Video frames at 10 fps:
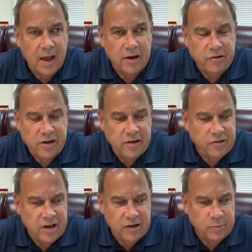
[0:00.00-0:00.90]
She
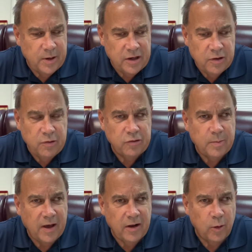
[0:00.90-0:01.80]
has been used
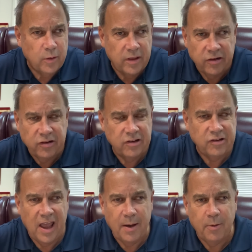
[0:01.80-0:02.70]
by the Lord, this
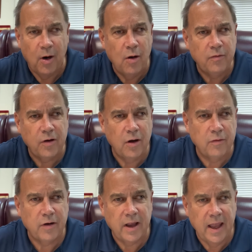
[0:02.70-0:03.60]
example, over and
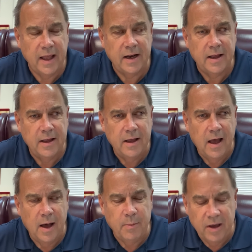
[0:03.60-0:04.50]
over again
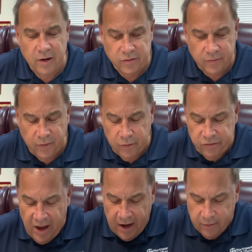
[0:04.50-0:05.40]
because of her
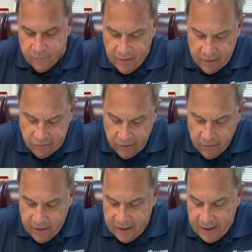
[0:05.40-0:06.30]
sacrifice and her
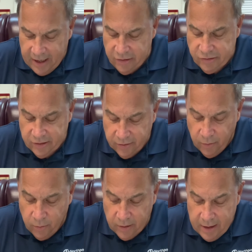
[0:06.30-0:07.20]
dedication to the
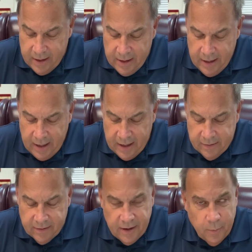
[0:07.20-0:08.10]
Lord.
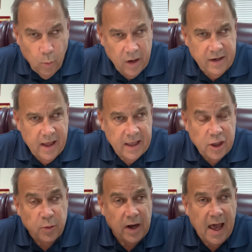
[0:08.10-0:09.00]
And one day,
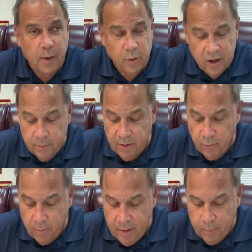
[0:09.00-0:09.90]
you and I, we're going to be
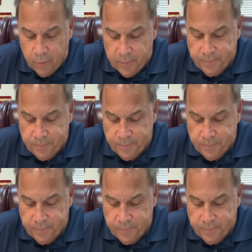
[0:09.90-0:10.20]
remembered.